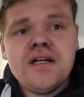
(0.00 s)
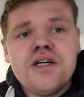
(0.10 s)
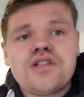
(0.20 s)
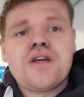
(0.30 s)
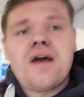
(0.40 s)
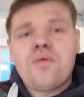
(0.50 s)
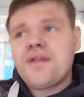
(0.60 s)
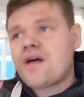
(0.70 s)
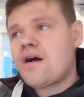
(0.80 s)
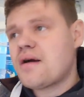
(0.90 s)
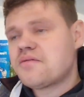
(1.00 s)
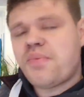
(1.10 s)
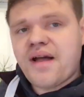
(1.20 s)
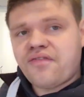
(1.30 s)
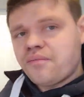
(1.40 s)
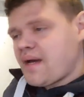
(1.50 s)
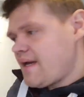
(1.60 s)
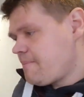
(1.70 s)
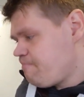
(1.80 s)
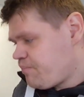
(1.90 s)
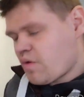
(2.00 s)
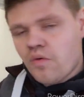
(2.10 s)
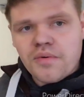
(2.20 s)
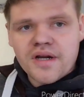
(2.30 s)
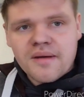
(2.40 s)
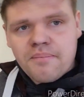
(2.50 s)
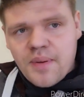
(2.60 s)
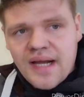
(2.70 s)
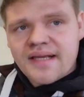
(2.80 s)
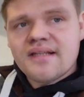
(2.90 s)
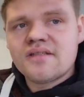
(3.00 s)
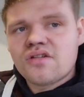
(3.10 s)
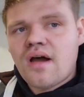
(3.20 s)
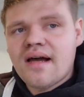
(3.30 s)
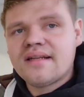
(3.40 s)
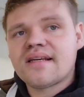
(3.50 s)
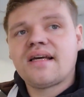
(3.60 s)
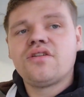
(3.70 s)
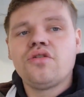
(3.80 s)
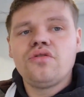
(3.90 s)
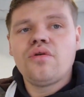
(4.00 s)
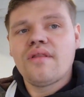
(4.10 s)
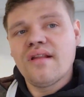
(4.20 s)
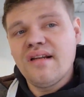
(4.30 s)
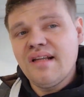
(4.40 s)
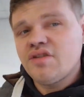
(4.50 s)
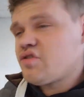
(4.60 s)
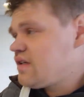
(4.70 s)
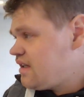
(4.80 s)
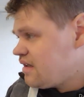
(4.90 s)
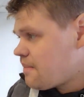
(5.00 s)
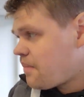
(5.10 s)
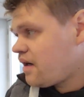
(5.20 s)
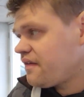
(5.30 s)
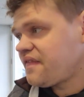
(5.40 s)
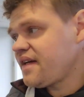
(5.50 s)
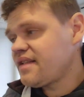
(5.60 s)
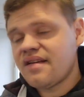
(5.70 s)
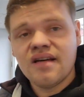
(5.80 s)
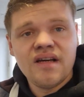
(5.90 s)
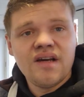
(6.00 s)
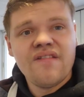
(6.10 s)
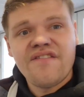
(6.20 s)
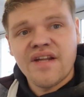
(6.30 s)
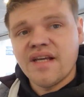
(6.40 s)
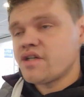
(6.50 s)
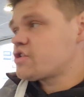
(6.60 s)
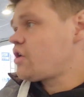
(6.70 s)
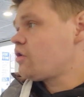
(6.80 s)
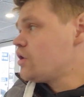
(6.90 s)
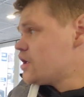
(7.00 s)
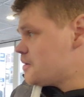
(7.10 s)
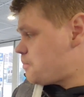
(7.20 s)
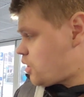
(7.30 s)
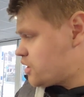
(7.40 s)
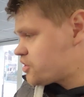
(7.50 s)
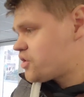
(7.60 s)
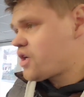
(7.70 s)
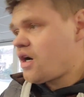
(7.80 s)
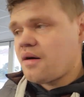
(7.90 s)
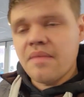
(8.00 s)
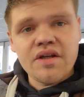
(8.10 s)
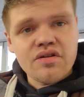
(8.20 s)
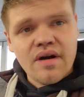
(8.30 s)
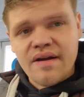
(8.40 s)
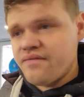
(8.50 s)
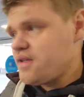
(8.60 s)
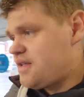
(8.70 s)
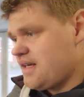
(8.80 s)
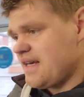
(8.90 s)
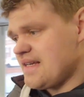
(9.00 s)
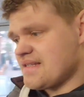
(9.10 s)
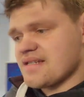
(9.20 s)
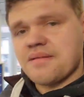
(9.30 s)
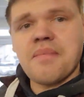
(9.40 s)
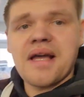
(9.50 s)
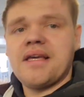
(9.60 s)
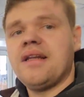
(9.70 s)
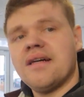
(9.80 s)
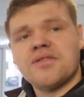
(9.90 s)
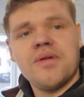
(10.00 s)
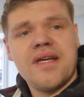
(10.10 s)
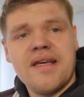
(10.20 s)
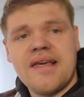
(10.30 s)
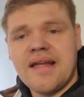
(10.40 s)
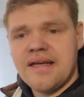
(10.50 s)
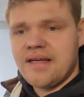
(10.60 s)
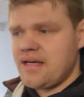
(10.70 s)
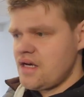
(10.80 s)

So yeah, when the car comes back from paint, we'll bring it back inside and do literally the perfect finish. So polish the car, make sure everything is as immaculate as we can get it,